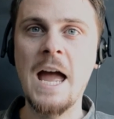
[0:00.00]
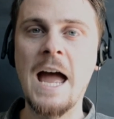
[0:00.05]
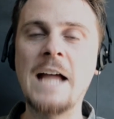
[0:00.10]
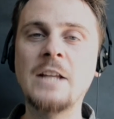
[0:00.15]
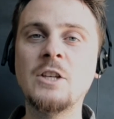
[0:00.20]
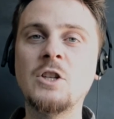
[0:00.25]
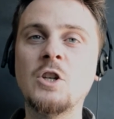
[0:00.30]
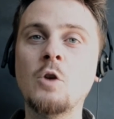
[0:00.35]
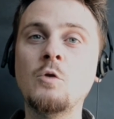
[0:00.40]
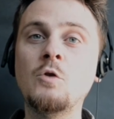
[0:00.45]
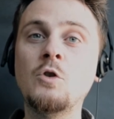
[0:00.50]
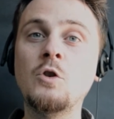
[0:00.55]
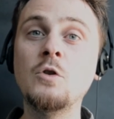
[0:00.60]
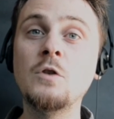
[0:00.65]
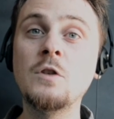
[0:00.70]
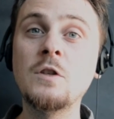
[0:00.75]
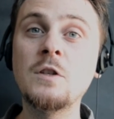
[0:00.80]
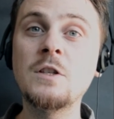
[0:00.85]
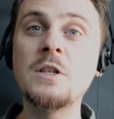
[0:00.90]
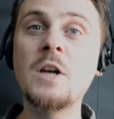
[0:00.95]
And so to
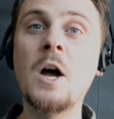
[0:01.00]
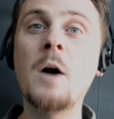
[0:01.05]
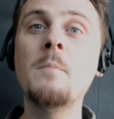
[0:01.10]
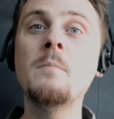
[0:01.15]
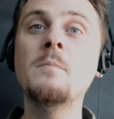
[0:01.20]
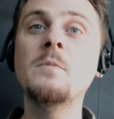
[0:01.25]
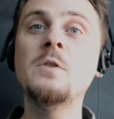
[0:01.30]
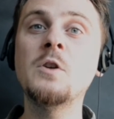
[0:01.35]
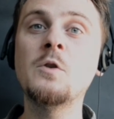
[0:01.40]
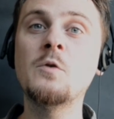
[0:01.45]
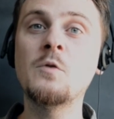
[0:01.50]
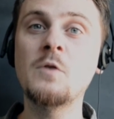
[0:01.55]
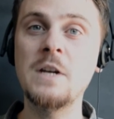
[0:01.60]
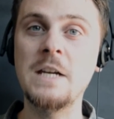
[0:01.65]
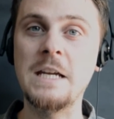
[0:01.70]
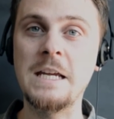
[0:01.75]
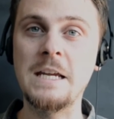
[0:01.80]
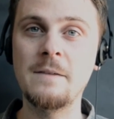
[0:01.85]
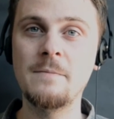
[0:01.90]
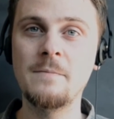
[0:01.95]
some
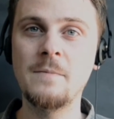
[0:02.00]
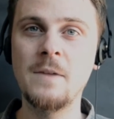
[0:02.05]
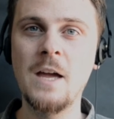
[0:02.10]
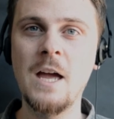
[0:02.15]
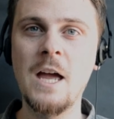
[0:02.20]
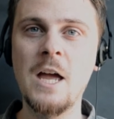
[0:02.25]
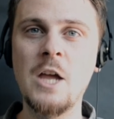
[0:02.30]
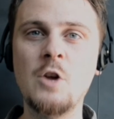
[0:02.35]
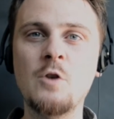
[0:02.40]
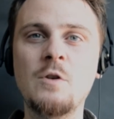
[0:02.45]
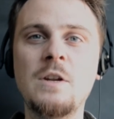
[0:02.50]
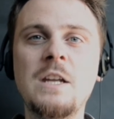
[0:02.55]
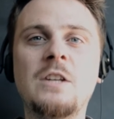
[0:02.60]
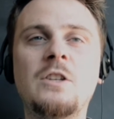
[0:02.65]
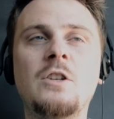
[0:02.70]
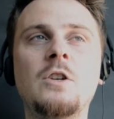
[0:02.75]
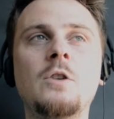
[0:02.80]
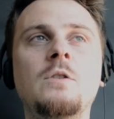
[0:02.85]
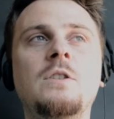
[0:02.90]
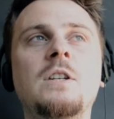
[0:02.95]
degree, you need
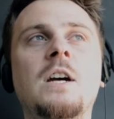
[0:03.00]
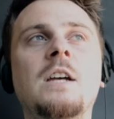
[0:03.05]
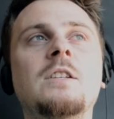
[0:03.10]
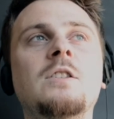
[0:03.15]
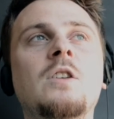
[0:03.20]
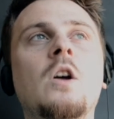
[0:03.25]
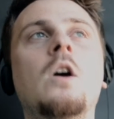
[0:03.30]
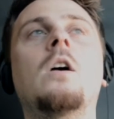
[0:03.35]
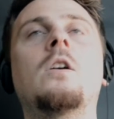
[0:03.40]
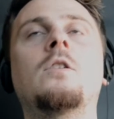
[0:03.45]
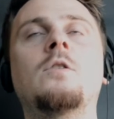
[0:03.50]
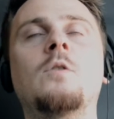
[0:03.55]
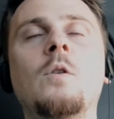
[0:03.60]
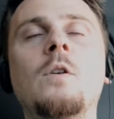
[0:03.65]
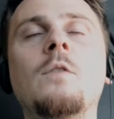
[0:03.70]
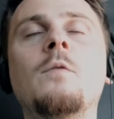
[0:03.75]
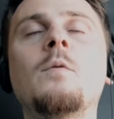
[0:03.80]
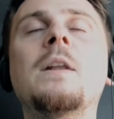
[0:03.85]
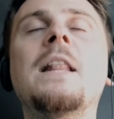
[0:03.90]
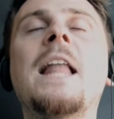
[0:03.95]
to just
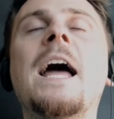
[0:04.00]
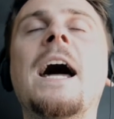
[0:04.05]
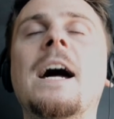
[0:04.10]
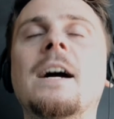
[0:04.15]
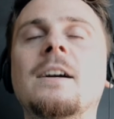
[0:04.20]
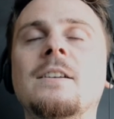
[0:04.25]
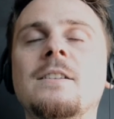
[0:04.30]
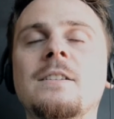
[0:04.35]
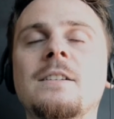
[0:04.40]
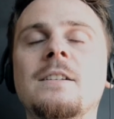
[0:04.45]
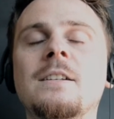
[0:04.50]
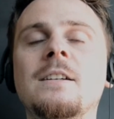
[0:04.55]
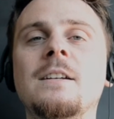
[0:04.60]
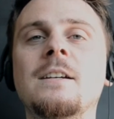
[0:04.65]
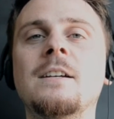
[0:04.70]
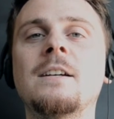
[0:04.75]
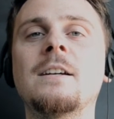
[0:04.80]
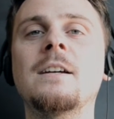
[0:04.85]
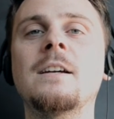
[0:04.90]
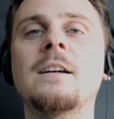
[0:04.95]
sort of relax
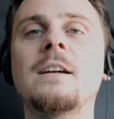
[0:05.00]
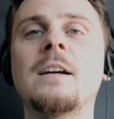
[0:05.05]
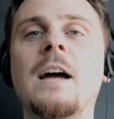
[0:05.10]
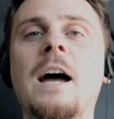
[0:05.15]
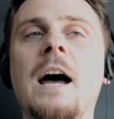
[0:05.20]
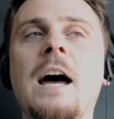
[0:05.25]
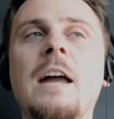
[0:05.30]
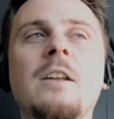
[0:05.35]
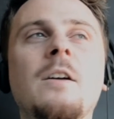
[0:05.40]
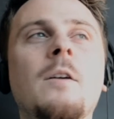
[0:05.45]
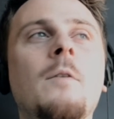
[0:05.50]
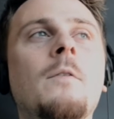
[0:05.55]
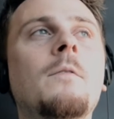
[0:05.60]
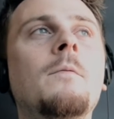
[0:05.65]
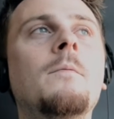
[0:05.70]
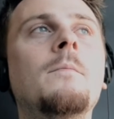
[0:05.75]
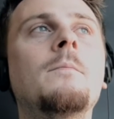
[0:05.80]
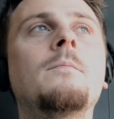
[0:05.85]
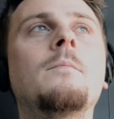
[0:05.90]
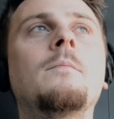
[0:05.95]
and
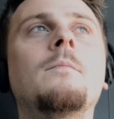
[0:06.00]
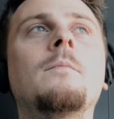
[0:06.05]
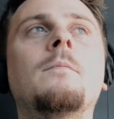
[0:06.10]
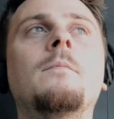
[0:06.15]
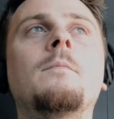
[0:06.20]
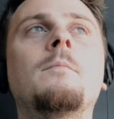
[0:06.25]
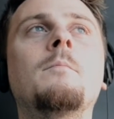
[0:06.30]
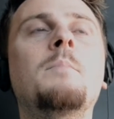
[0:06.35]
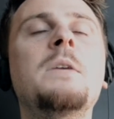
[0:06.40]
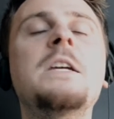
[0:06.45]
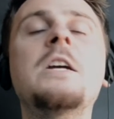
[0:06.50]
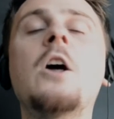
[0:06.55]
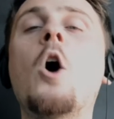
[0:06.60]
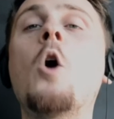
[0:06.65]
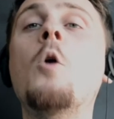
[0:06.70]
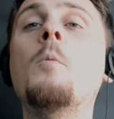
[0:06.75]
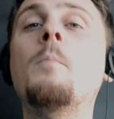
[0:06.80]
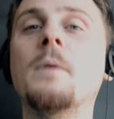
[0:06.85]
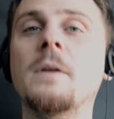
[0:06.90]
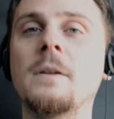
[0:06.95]
be
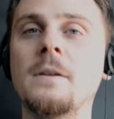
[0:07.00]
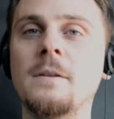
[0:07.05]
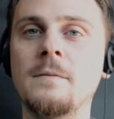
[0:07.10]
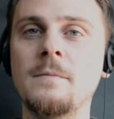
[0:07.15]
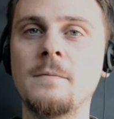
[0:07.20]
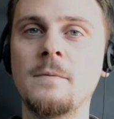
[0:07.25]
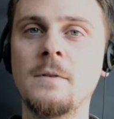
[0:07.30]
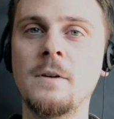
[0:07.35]
open